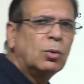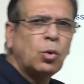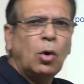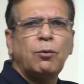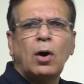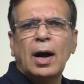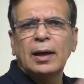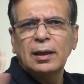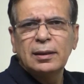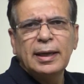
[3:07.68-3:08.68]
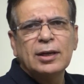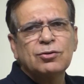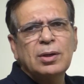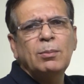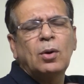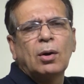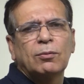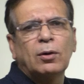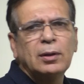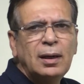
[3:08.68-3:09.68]
go for either the extreme or
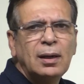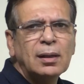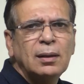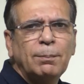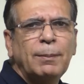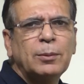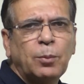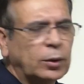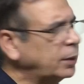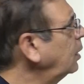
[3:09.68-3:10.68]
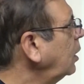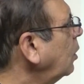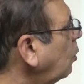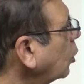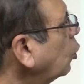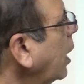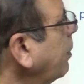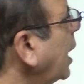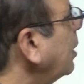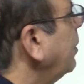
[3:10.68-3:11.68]
for the midpoint. What do I